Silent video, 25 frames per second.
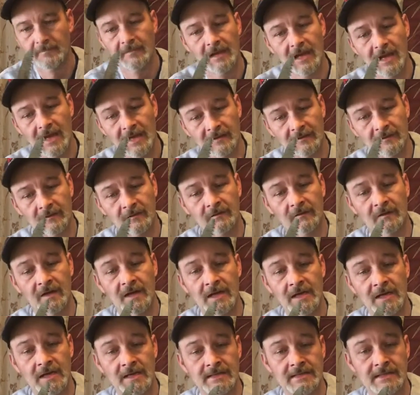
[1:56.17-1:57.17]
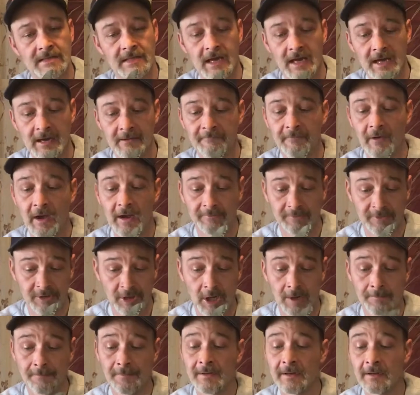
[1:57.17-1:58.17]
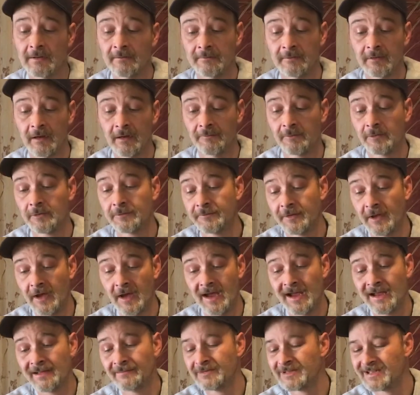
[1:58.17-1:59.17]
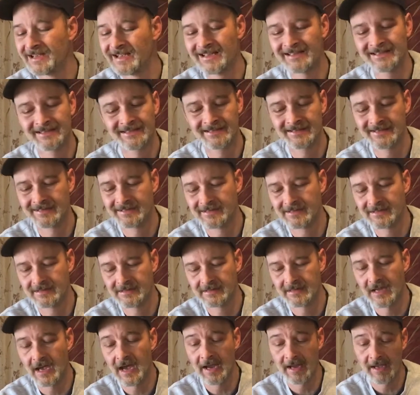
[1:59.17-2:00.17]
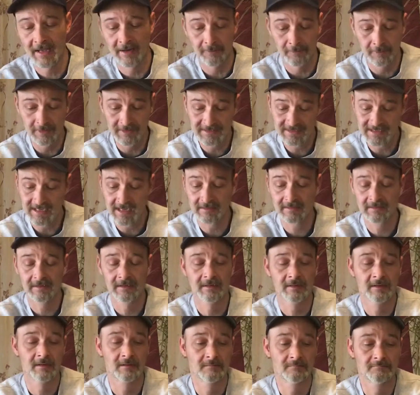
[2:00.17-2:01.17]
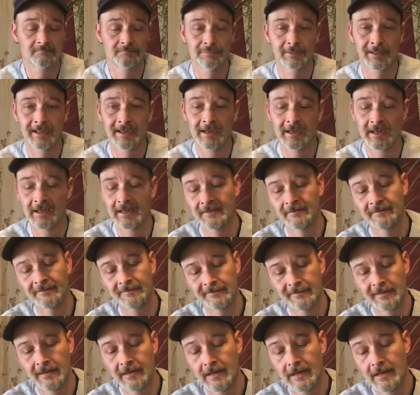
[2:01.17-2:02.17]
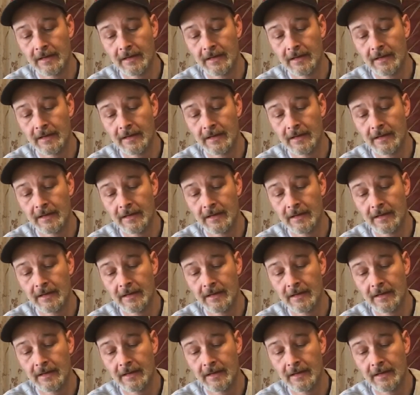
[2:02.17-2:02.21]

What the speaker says: It's seen its life. I've sharpened it several times. I got to reset the blades.